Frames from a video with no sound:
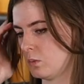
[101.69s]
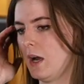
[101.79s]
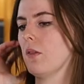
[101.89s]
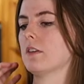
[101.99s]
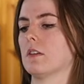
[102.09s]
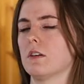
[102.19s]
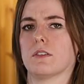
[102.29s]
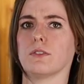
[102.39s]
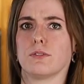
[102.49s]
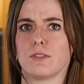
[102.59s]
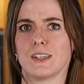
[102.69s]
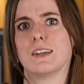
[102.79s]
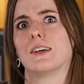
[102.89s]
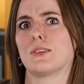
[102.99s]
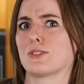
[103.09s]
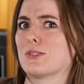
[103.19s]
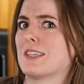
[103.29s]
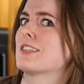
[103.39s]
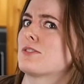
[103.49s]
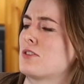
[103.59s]
Wow, that's a lot of
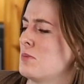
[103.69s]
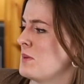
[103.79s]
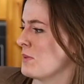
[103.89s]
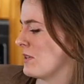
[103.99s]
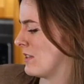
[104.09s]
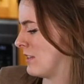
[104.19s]
tortillas for 2 people.